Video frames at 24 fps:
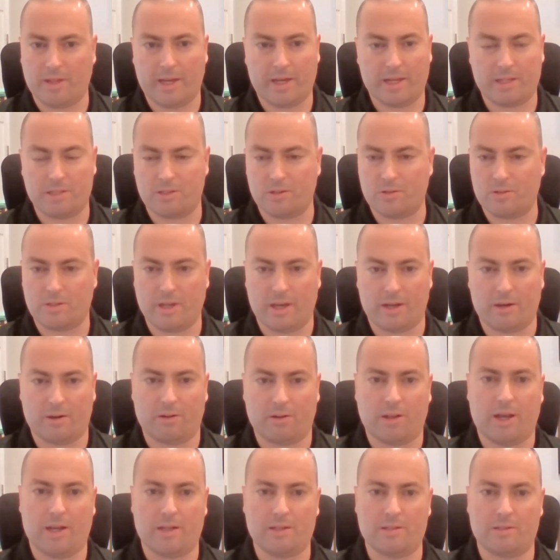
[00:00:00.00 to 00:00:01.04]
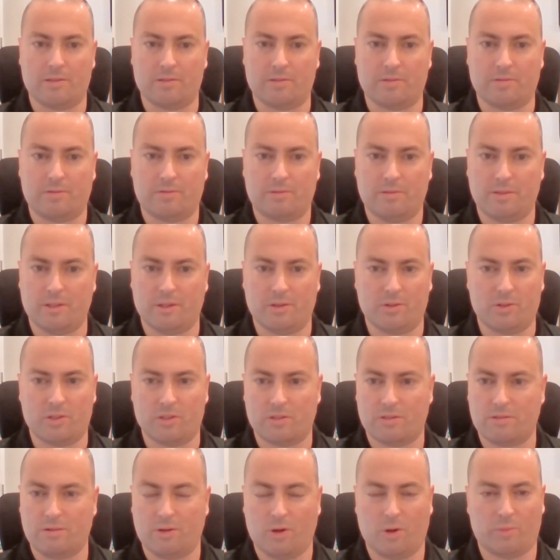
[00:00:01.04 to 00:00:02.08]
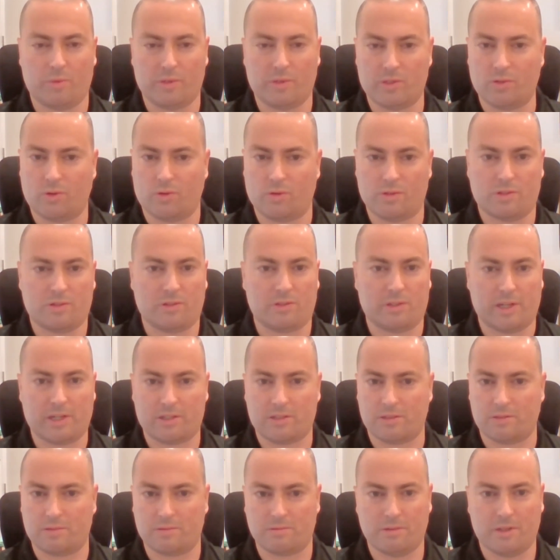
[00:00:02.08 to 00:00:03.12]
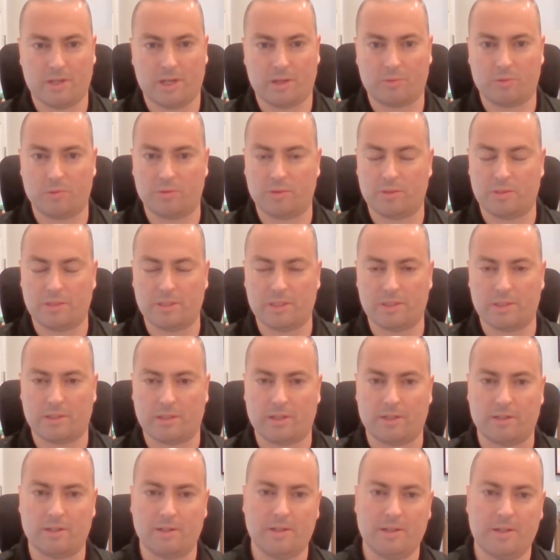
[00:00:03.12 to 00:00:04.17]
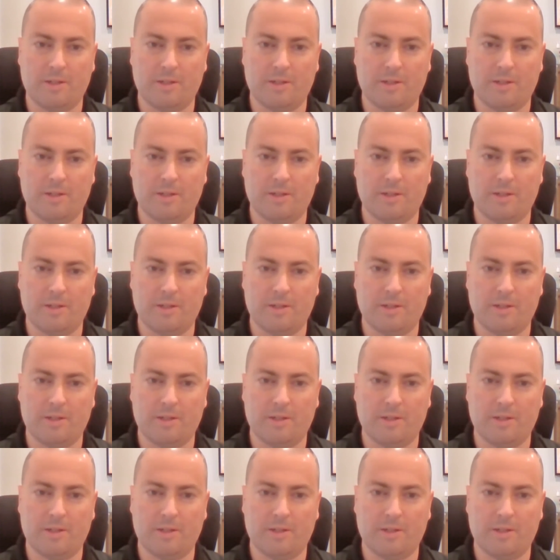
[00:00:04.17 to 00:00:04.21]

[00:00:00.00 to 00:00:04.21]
as you said, all kinds of just open source collection capabilities there.